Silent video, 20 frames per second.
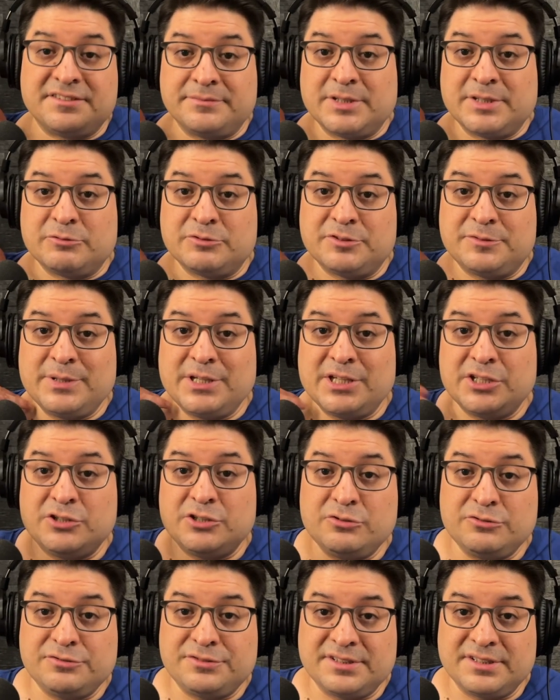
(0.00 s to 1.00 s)
that was being
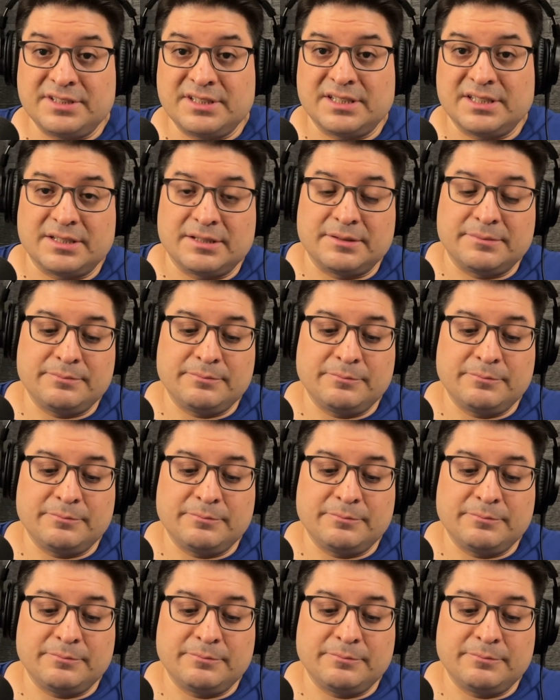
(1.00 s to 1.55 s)
used in the